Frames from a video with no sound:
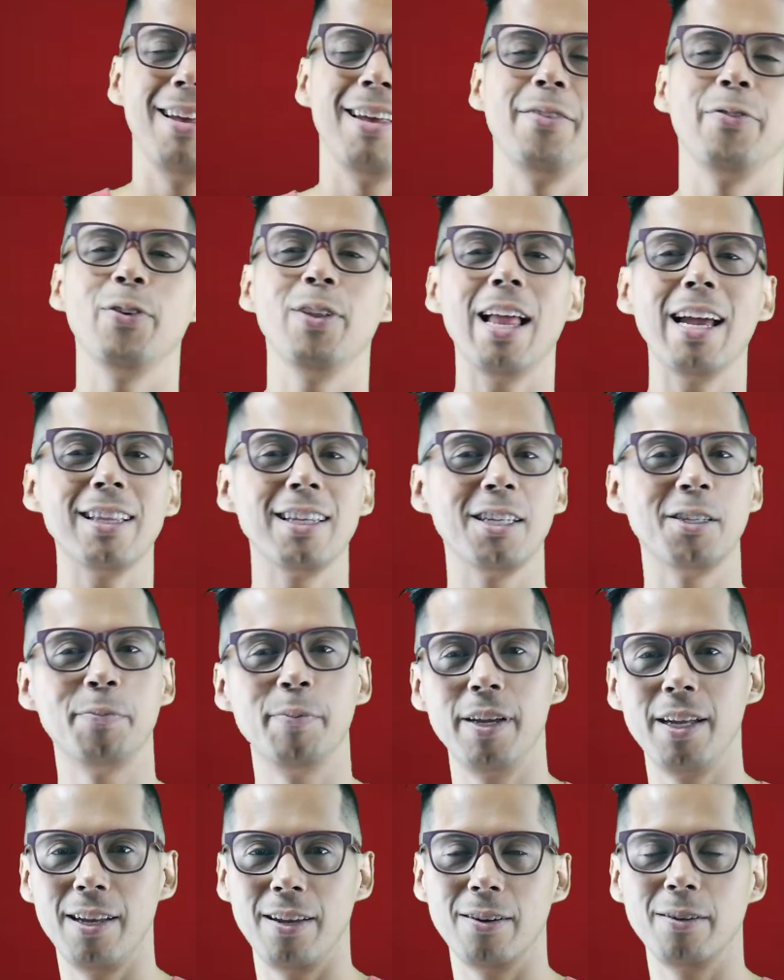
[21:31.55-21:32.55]
If you like this
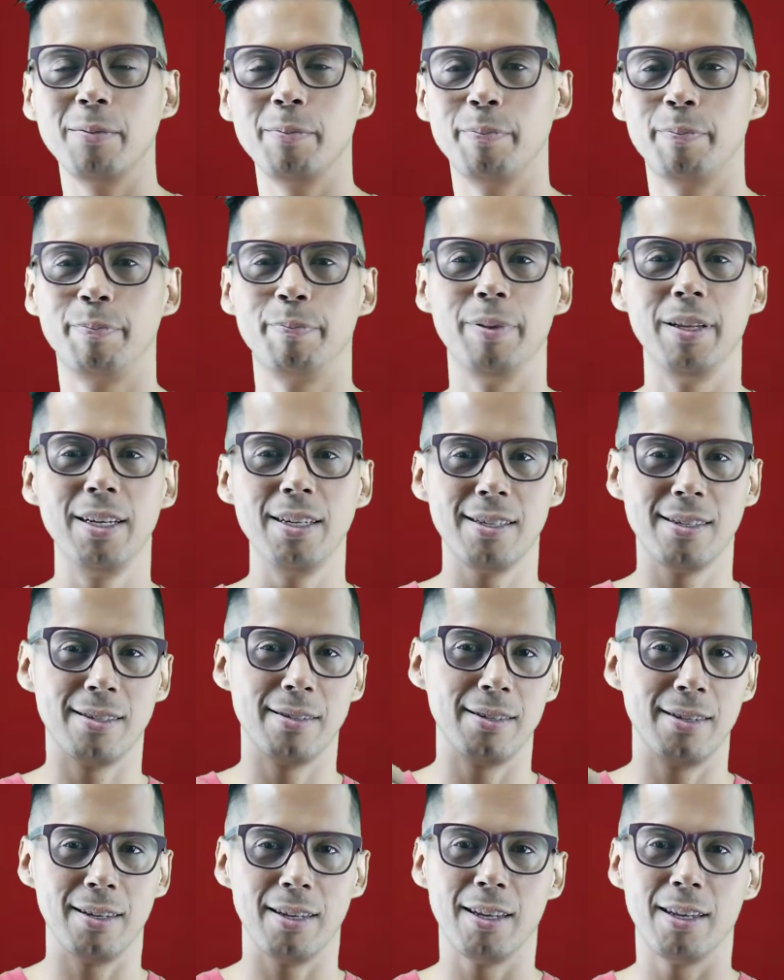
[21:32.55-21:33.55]
video,
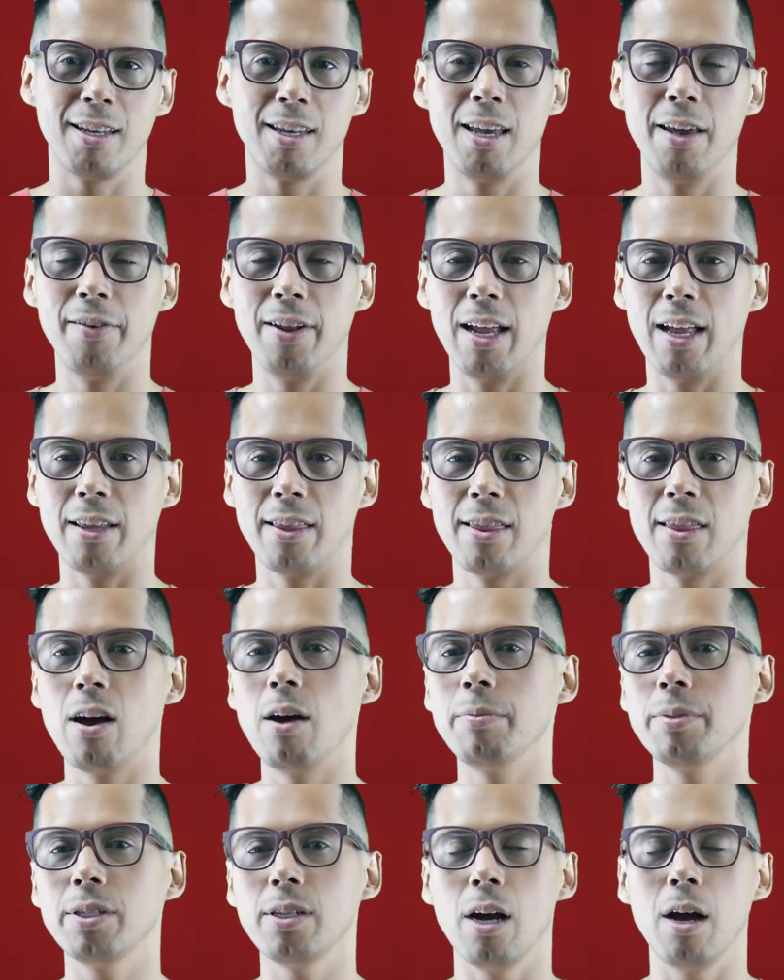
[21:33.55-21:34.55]
please give it a
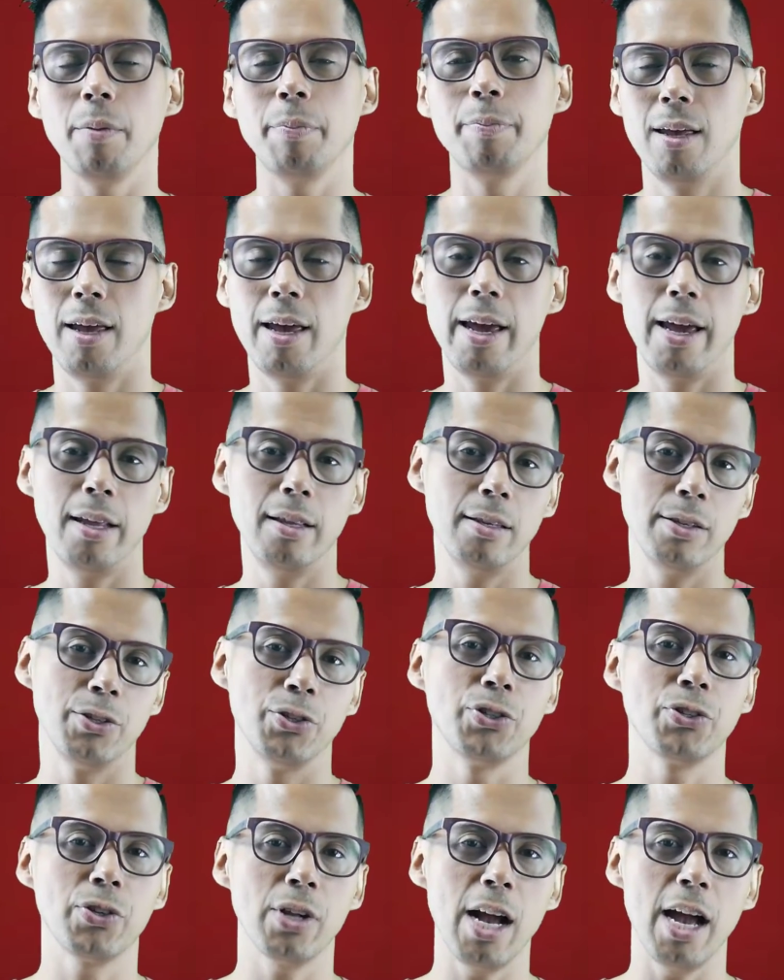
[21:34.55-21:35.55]
thumbs up and
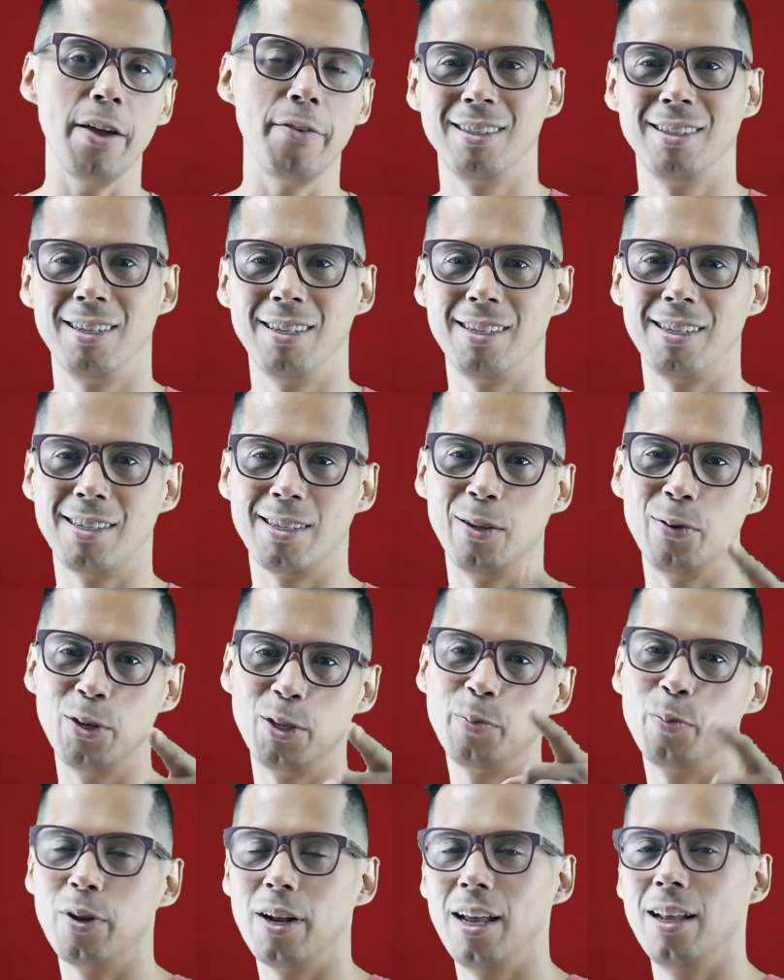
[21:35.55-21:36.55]
subscribe. This is
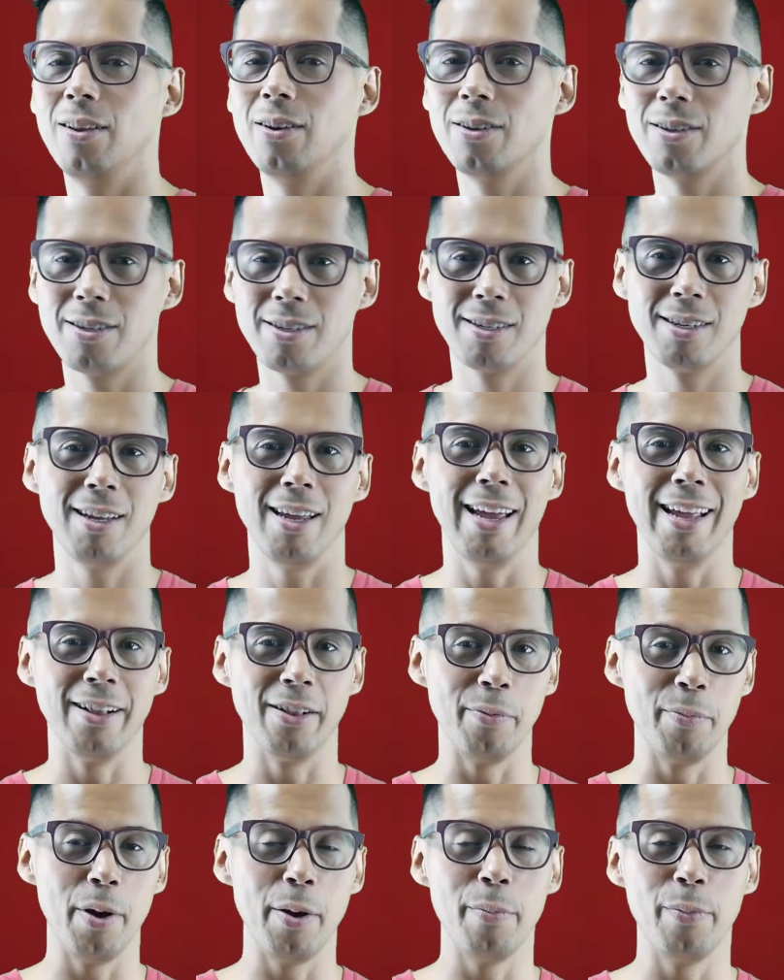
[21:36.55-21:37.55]
Luis Morelos, and
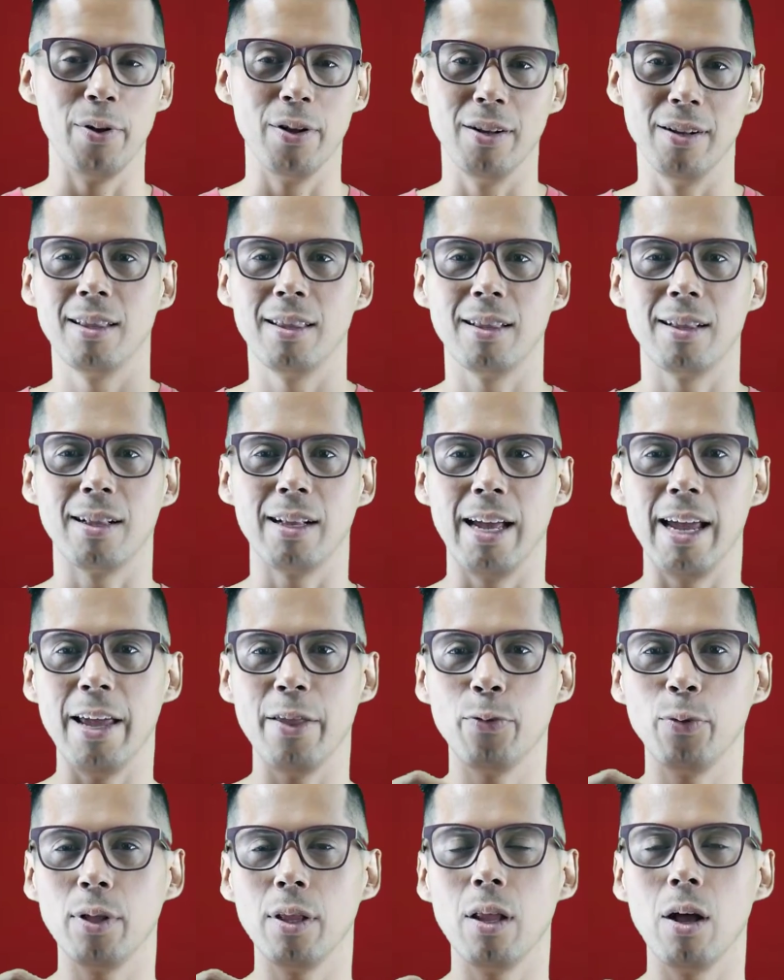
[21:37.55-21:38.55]
remember,
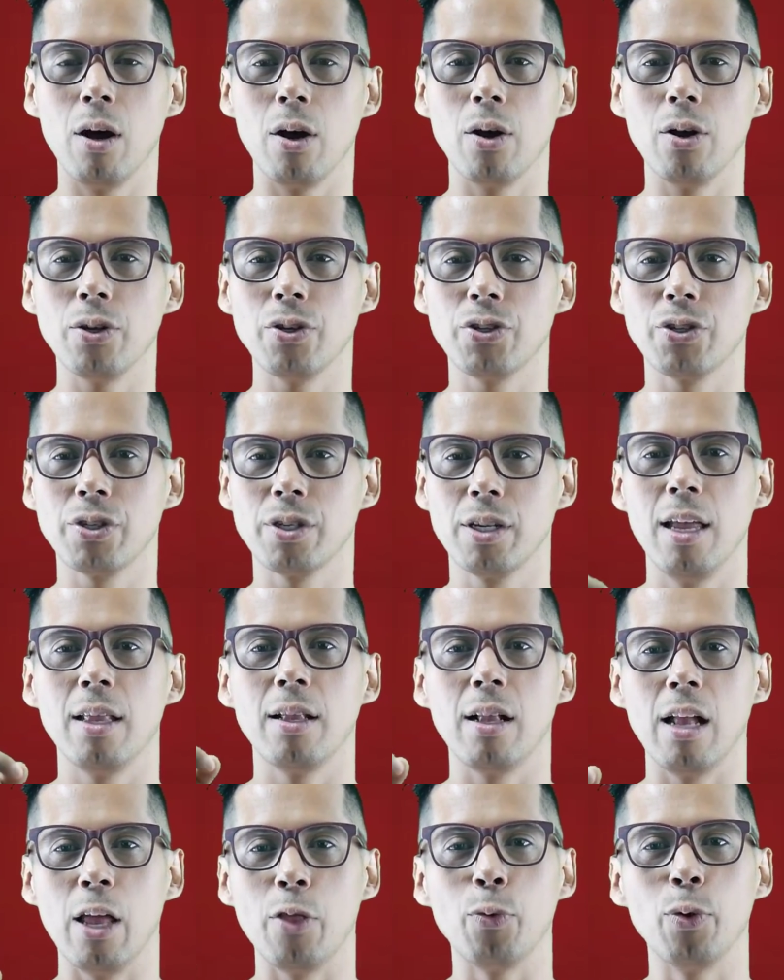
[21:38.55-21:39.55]
trade with logos,
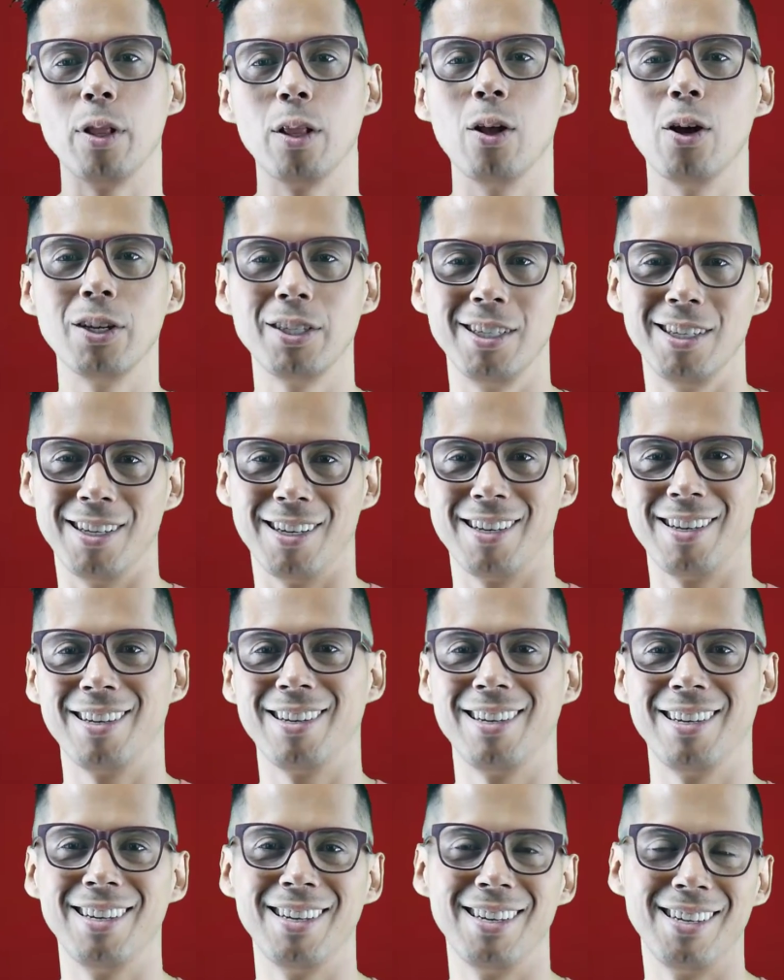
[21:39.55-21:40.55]
trade with logic.
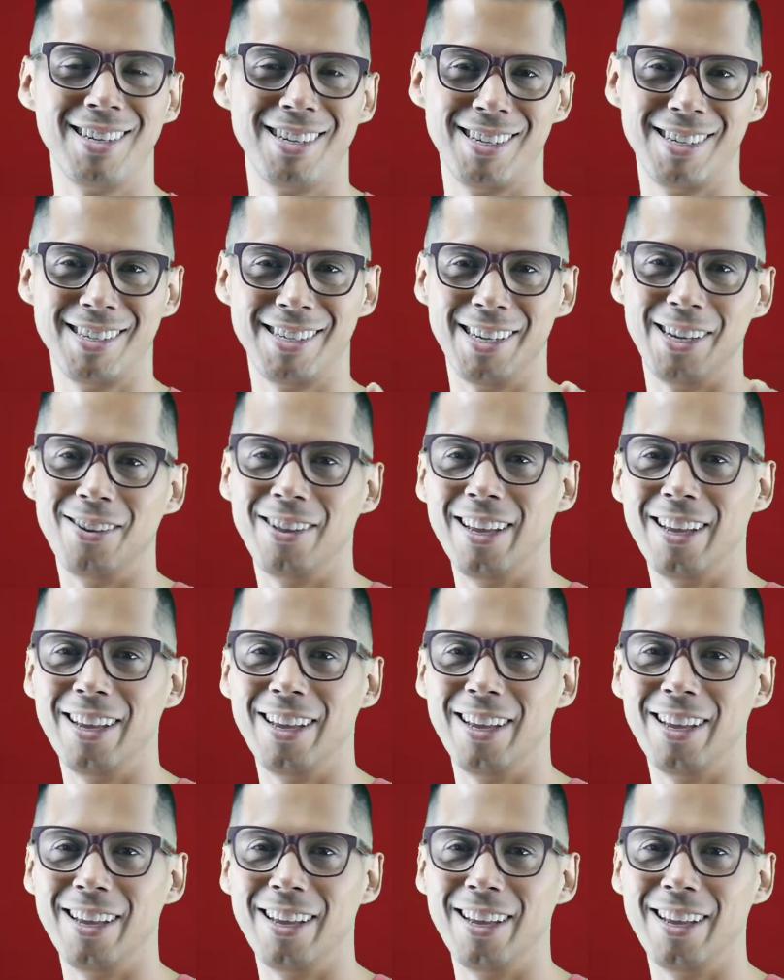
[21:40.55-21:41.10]
See you